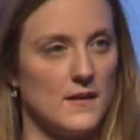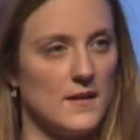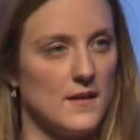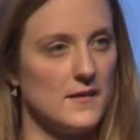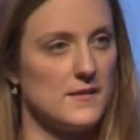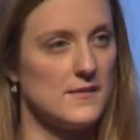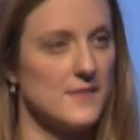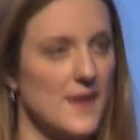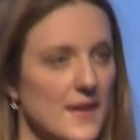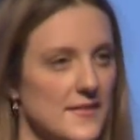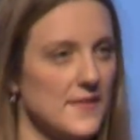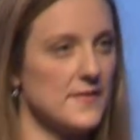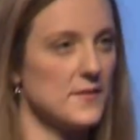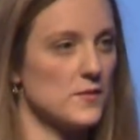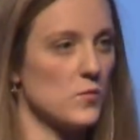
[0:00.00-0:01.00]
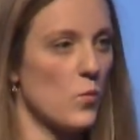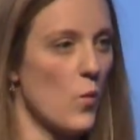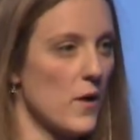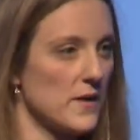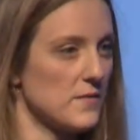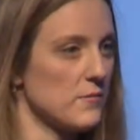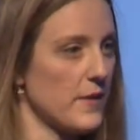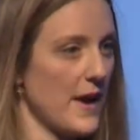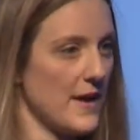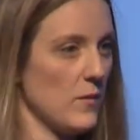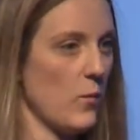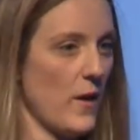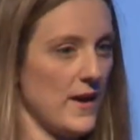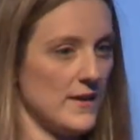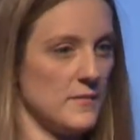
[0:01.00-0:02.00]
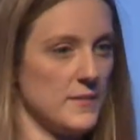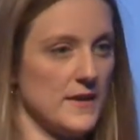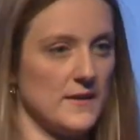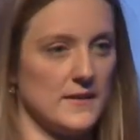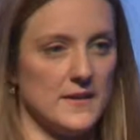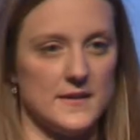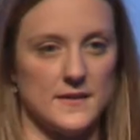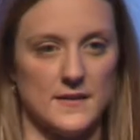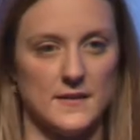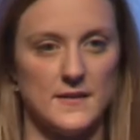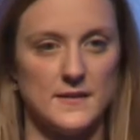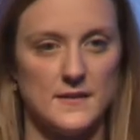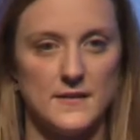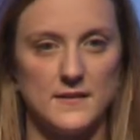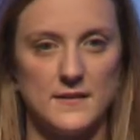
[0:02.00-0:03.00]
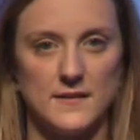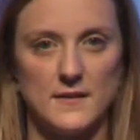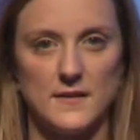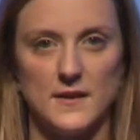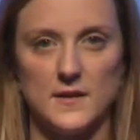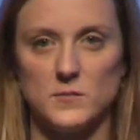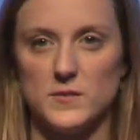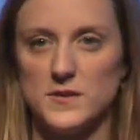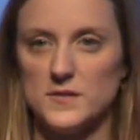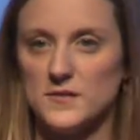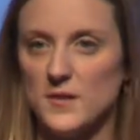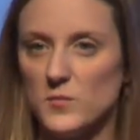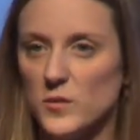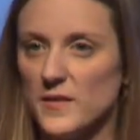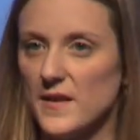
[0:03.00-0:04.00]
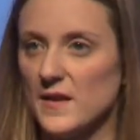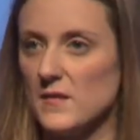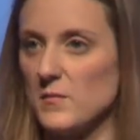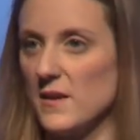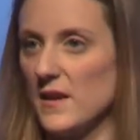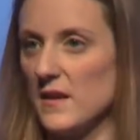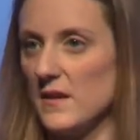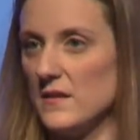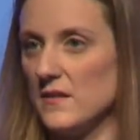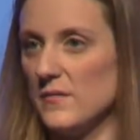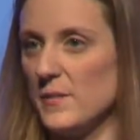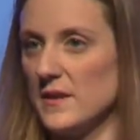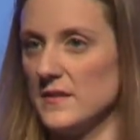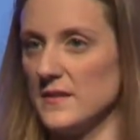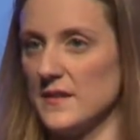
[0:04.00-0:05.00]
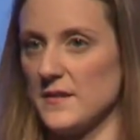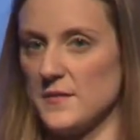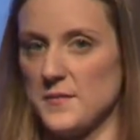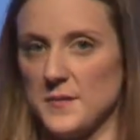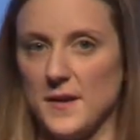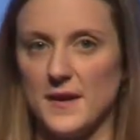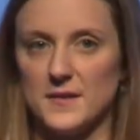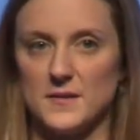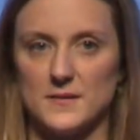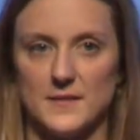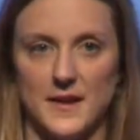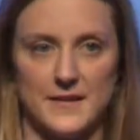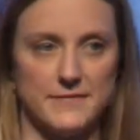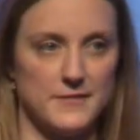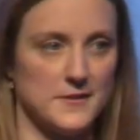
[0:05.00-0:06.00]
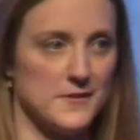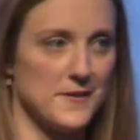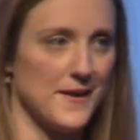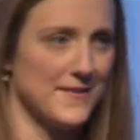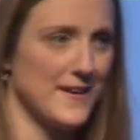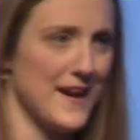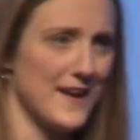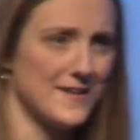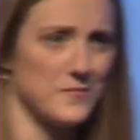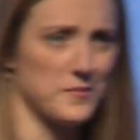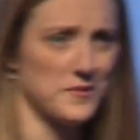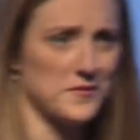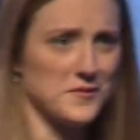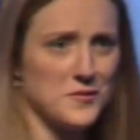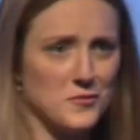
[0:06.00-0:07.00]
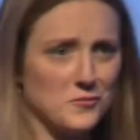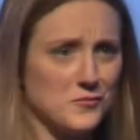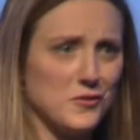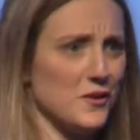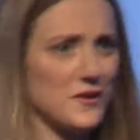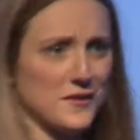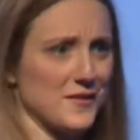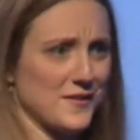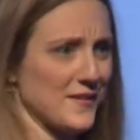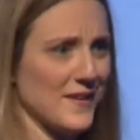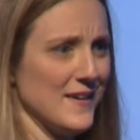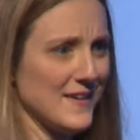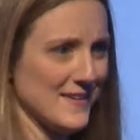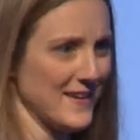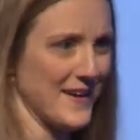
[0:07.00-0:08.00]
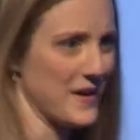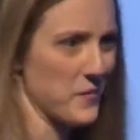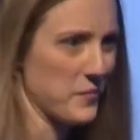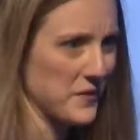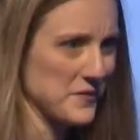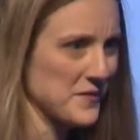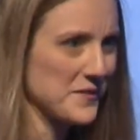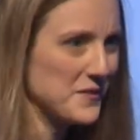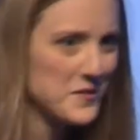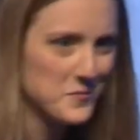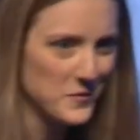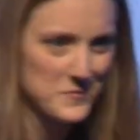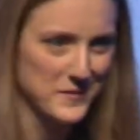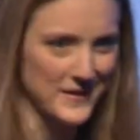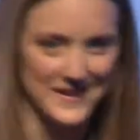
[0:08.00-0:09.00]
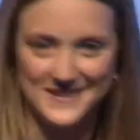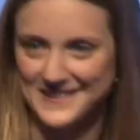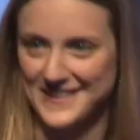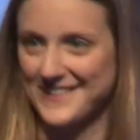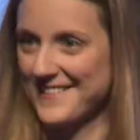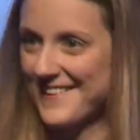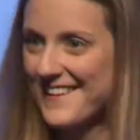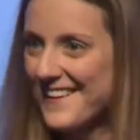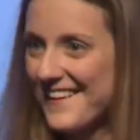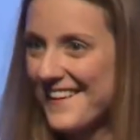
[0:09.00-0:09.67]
it's not that there's one right way to be a leader. And when you're someone like me and you've been a leader throughout your life and you're not the kind of person who looks like a person who would be a leader,